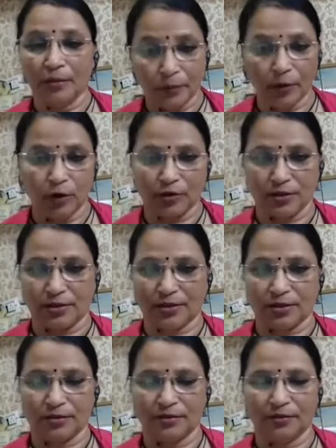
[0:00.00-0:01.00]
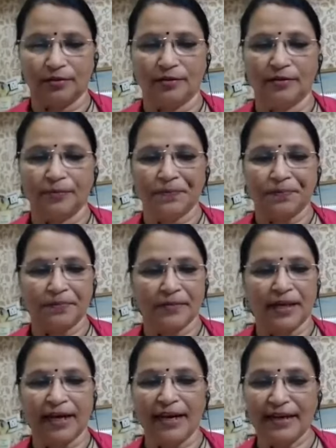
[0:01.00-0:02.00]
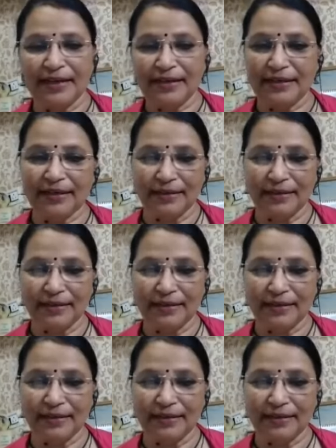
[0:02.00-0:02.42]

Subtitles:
pause, and